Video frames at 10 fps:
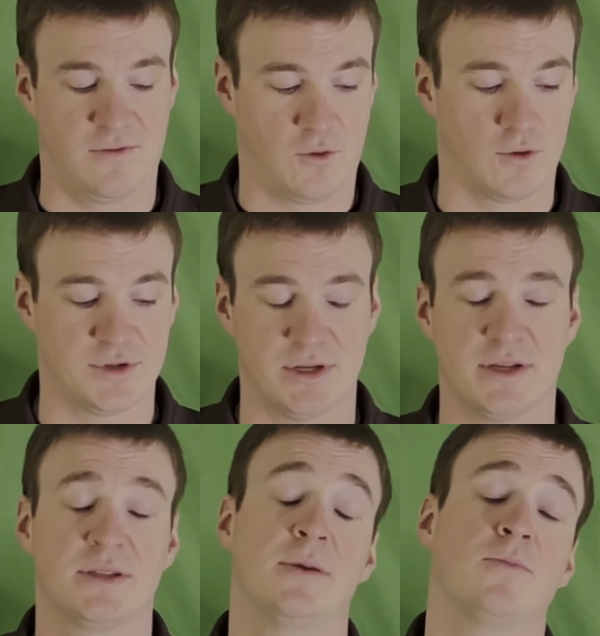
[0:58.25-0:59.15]
and of course it
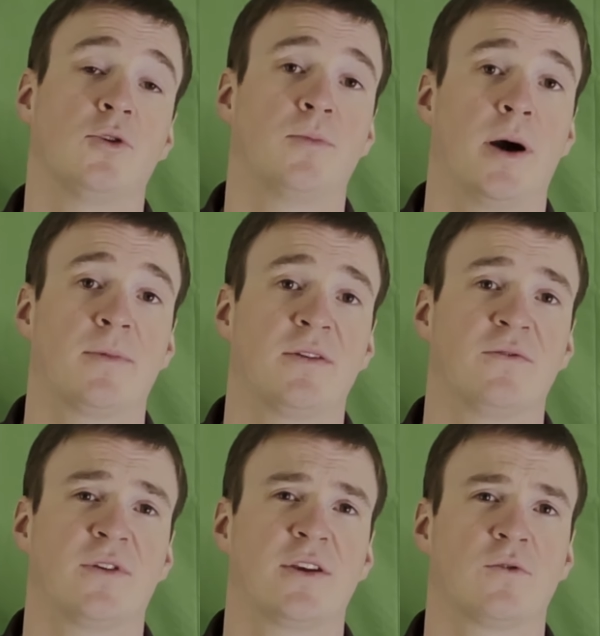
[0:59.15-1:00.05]
is the bullpup
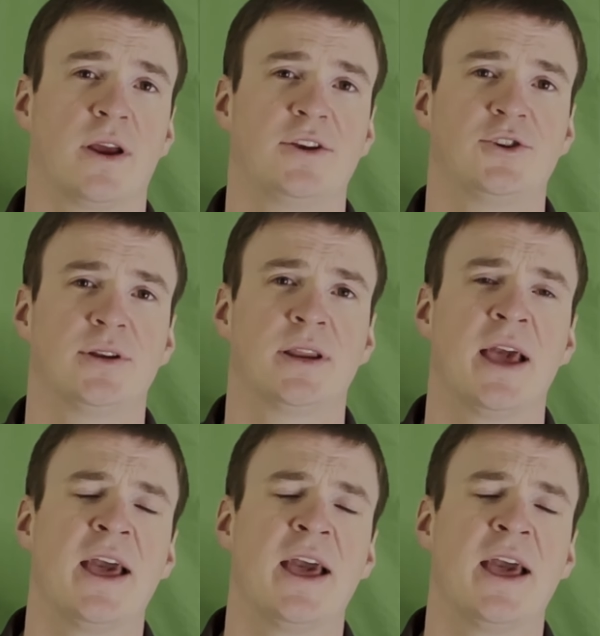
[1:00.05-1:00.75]
configuration.